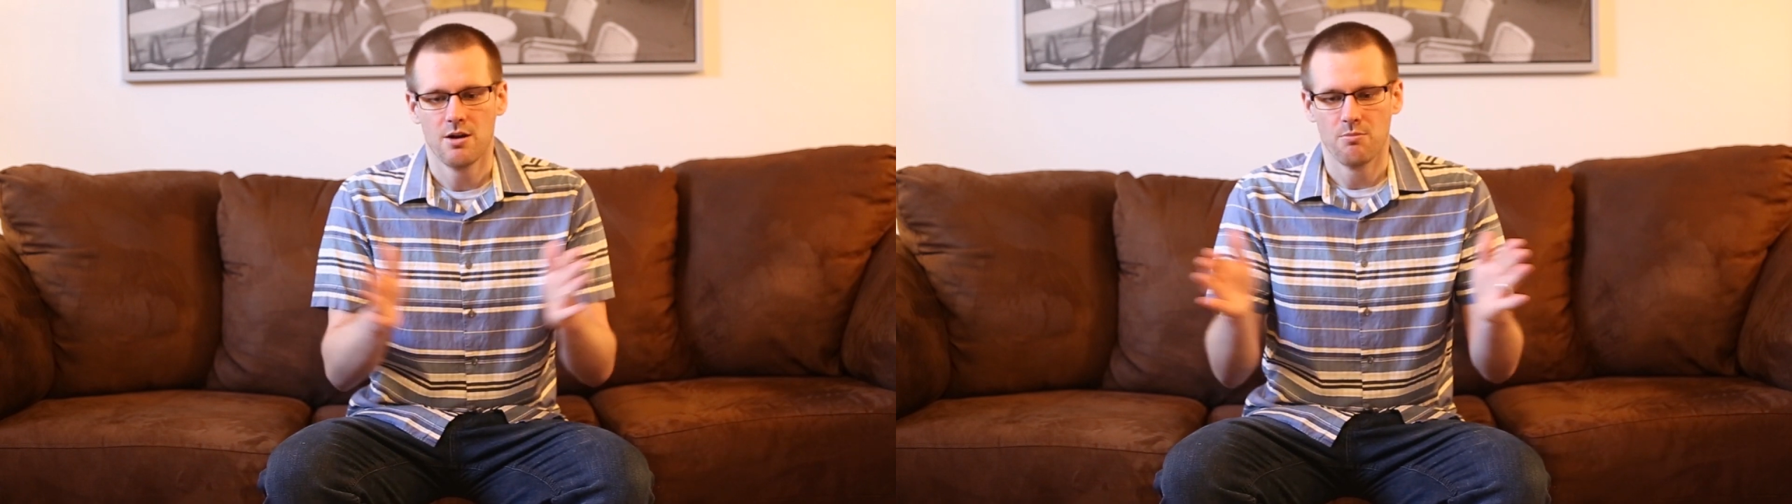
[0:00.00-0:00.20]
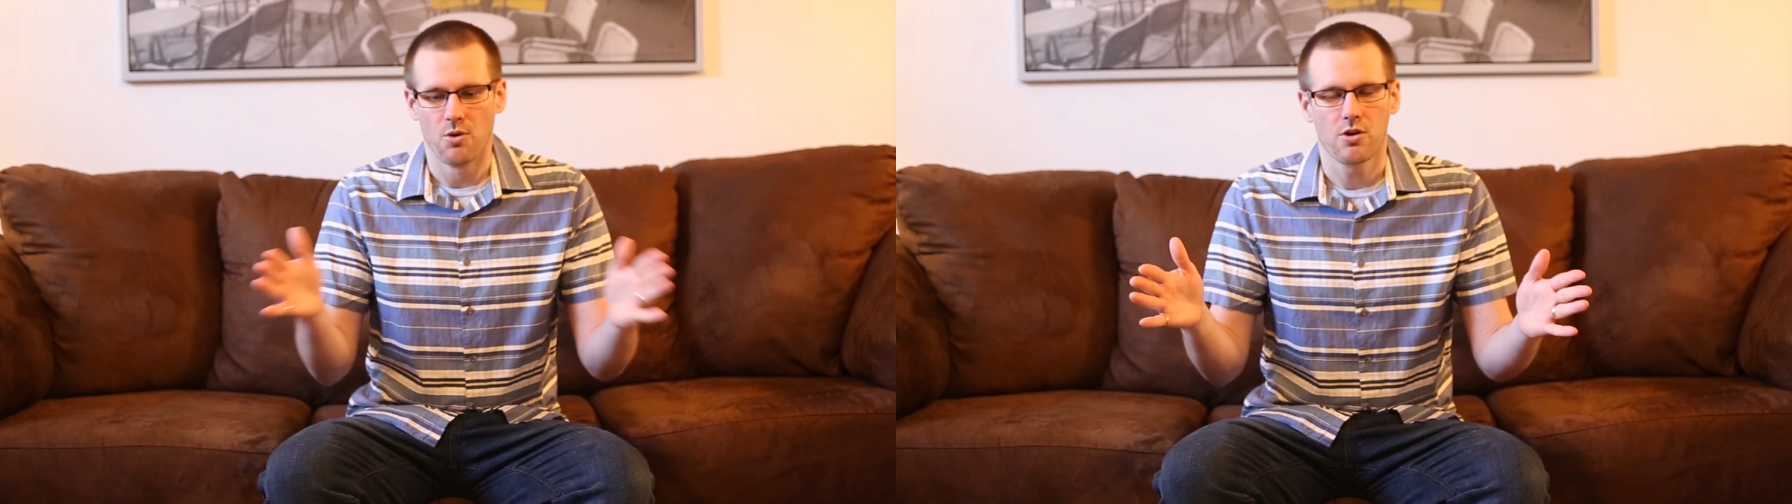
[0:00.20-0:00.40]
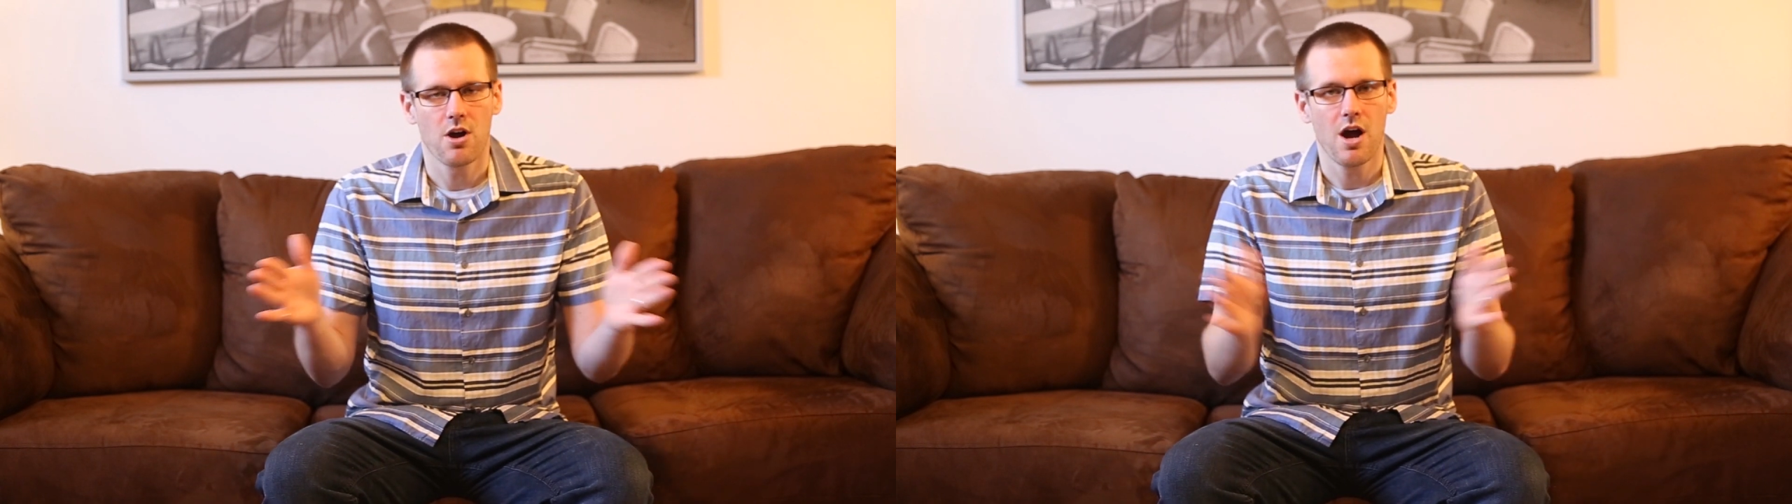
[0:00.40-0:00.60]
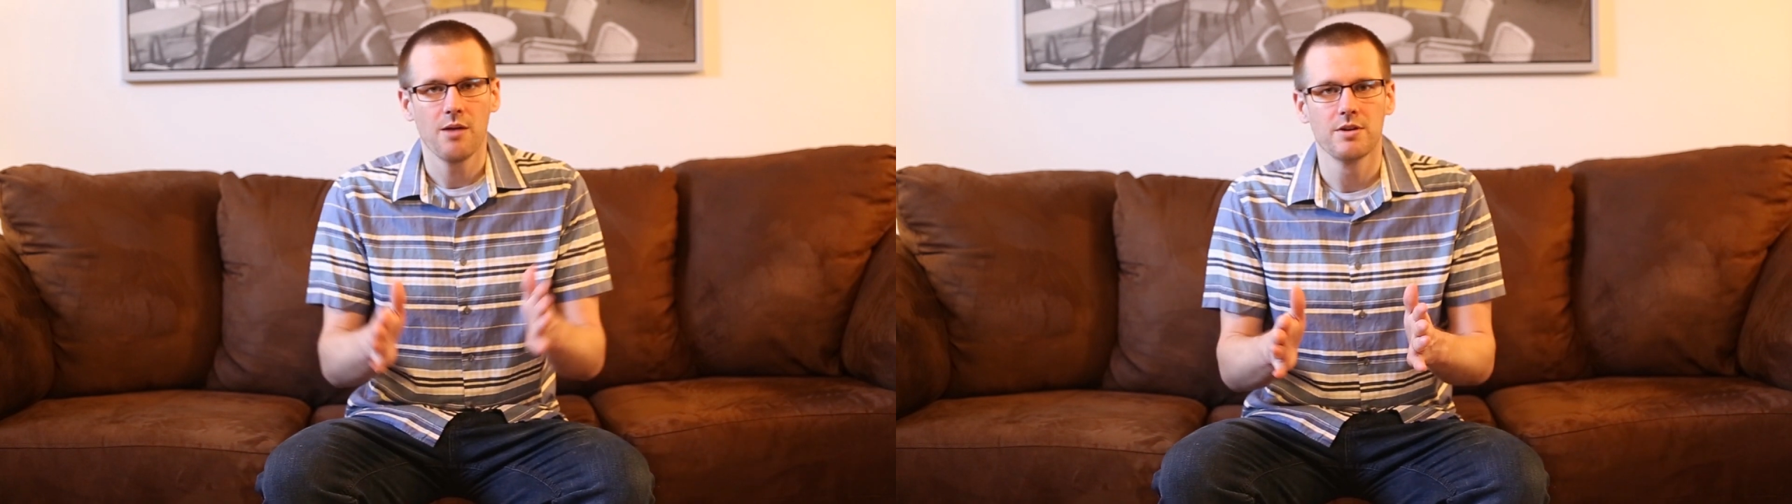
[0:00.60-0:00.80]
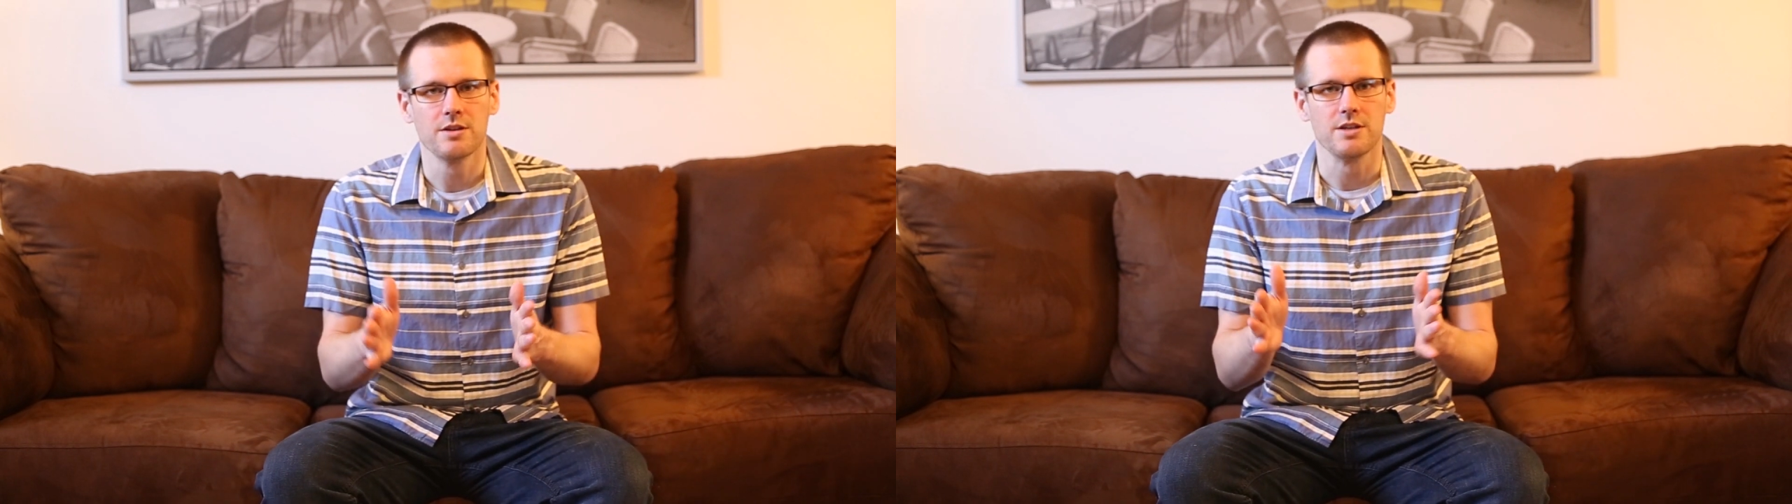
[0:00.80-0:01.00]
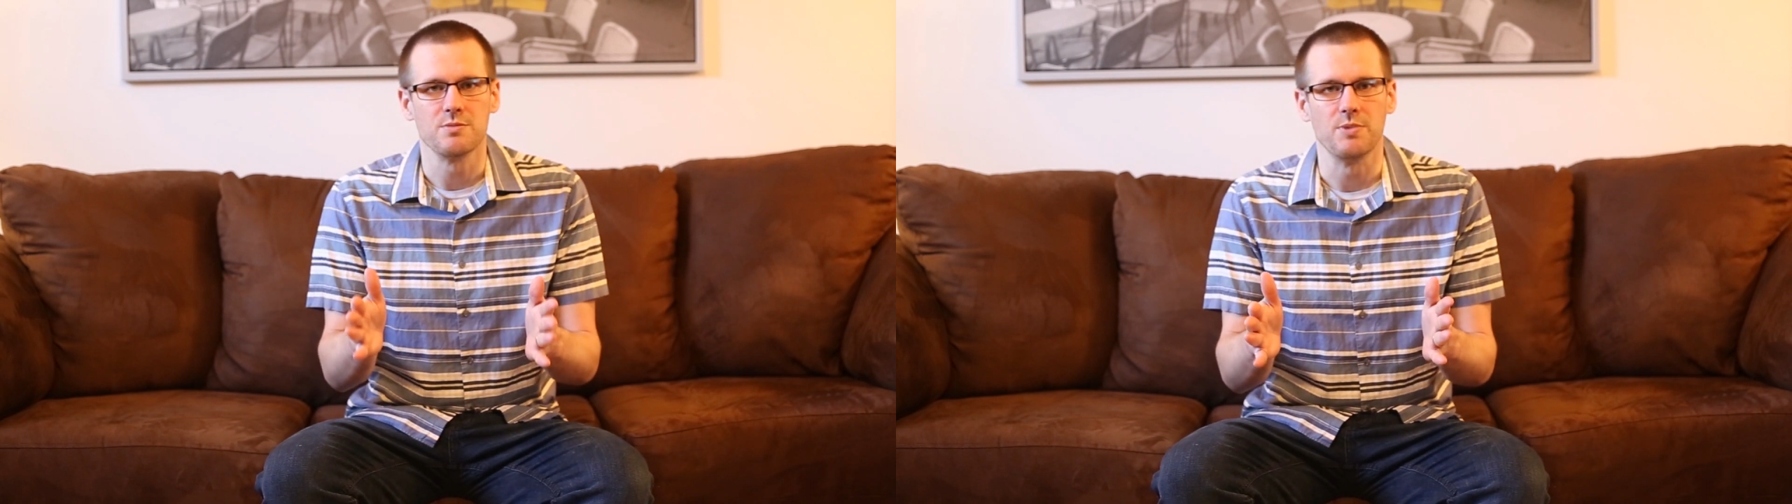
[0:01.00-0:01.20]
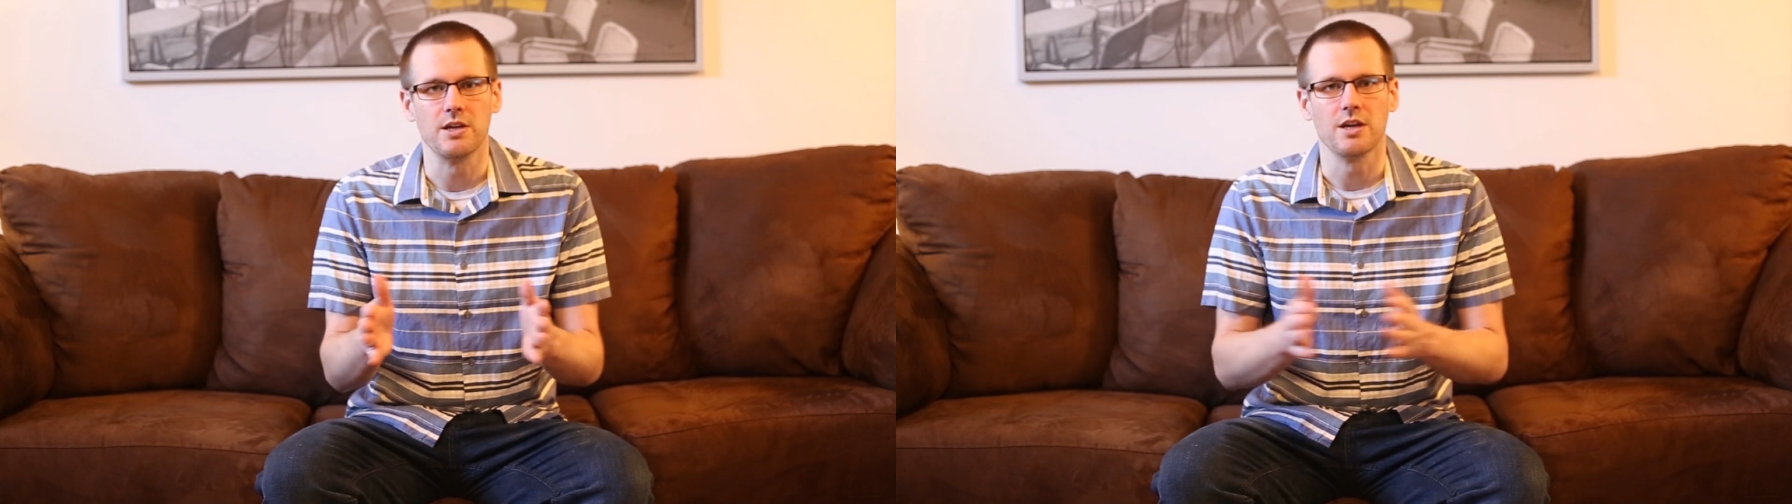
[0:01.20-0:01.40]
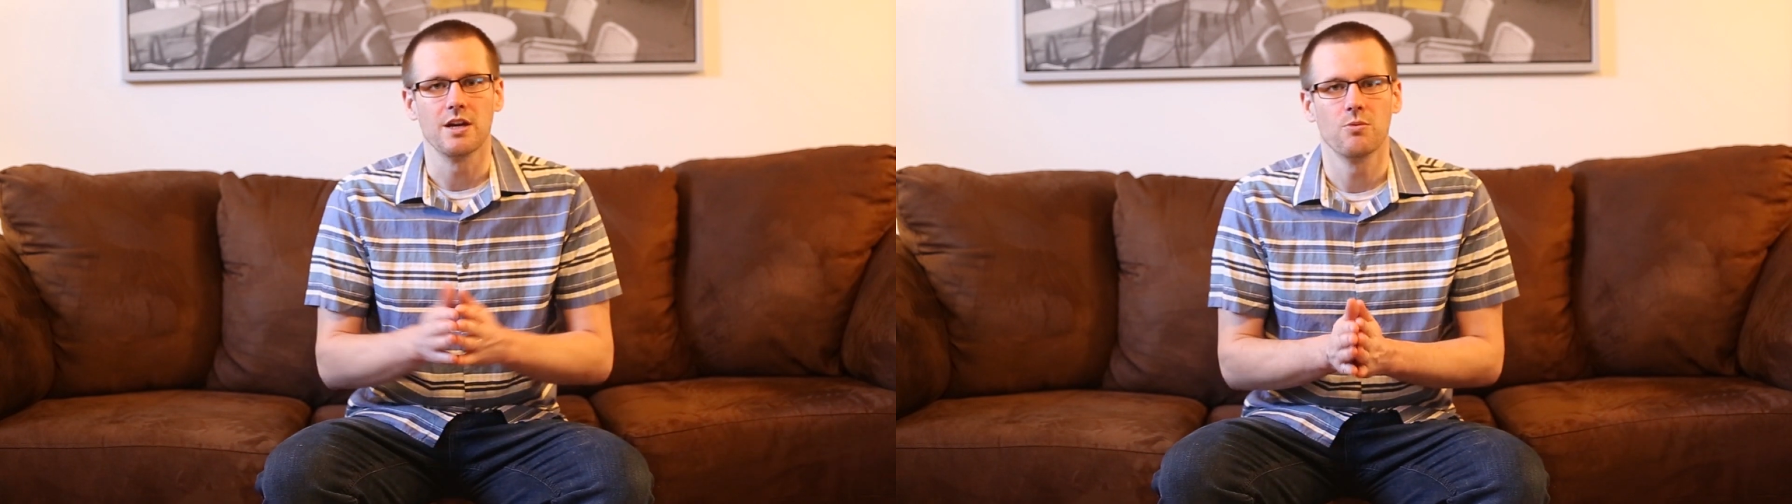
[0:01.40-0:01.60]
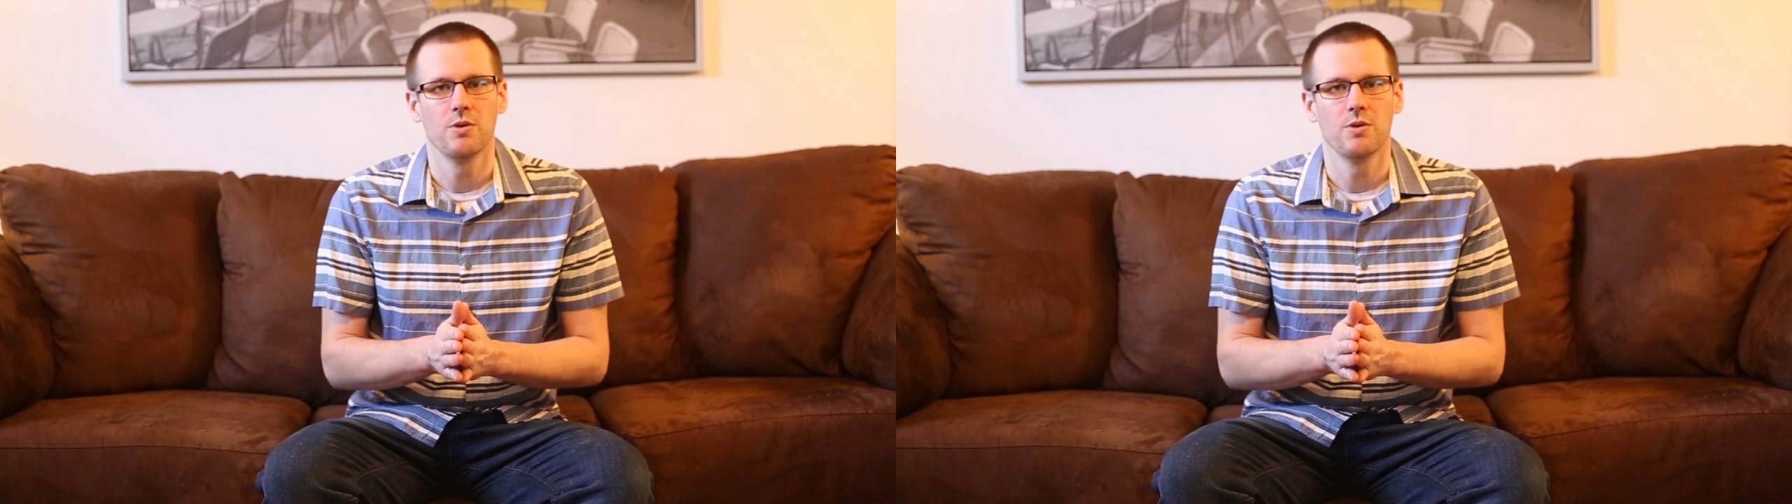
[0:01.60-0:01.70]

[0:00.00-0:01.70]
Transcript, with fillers: More commonly speaking,